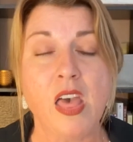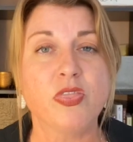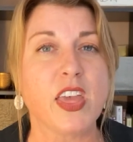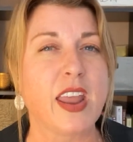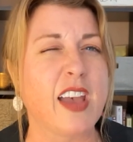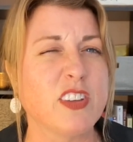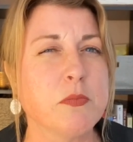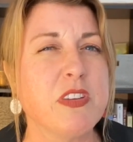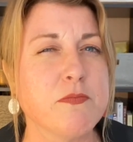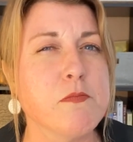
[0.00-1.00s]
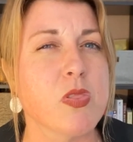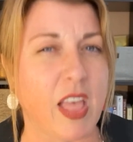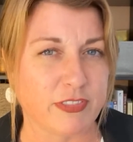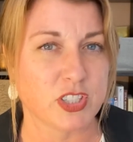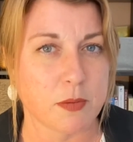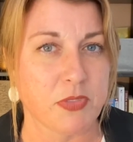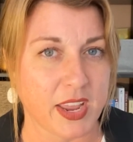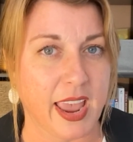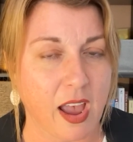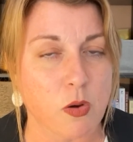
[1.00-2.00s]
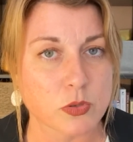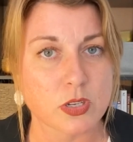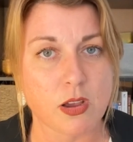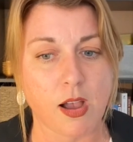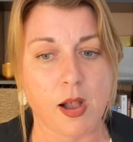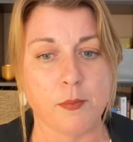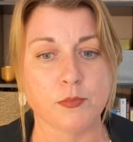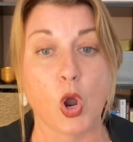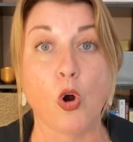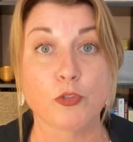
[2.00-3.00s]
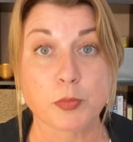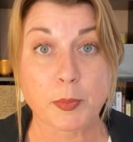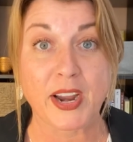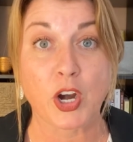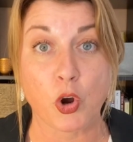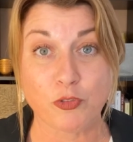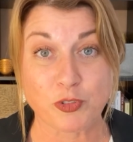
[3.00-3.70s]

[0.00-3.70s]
than having me left something out. Over prepare,